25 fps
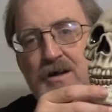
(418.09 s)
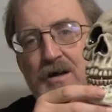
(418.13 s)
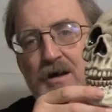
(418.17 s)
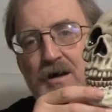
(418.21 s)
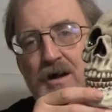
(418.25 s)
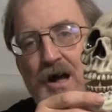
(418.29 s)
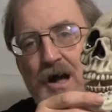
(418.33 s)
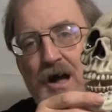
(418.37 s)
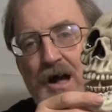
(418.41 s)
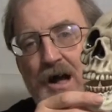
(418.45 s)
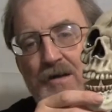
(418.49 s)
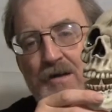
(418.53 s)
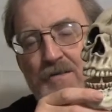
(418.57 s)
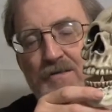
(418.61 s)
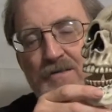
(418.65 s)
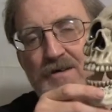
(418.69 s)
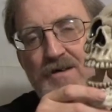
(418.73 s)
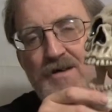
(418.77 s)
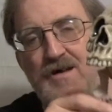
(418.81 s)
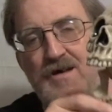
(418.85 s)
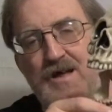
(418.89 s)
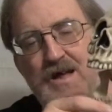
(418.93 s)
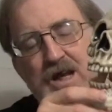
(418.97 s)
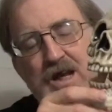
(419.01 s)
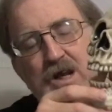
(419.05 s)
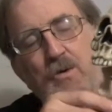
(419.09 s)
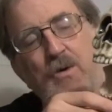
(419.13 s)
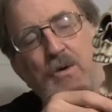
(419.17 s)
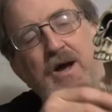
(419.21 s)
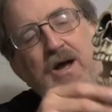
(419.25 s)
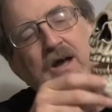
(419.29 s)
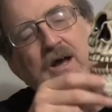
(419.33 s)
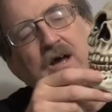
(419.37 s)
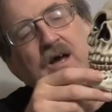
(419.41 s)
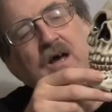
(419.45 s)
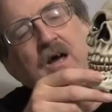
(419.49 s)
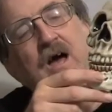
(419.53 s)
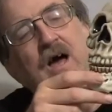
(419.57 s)
Uh, anyway,
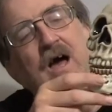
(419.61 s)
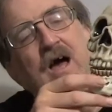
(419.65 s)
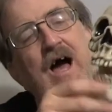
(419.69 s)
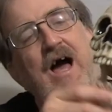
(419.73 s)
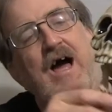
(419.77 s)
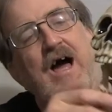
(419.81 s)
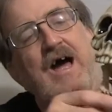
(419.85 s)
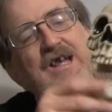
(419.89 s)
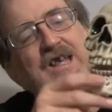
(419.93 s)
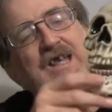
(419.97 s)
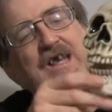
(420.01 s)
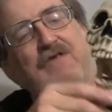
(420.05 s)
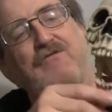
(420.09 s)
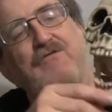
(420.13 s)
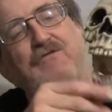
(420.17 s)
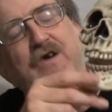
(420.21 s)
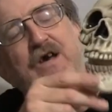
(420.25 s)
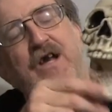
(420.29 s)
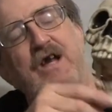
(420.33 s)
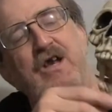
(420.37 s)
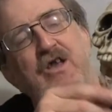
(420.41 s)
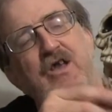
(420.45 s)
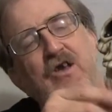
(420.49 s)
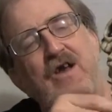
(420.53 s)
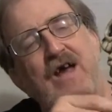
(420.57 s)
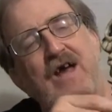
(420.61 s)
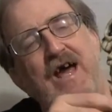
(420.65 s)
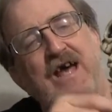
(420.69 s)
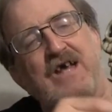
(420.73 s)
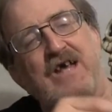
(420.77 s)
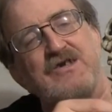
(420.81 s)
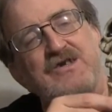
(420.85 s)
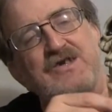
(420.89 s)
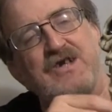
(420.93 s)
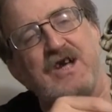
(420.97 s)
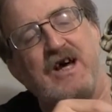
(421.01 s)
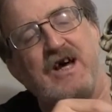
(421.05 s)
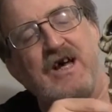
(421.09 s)
I got that funny little and
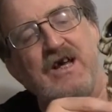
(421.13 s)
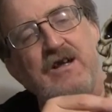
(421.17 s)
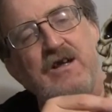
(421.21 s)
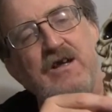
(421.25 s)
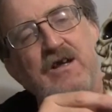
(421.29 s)
sign,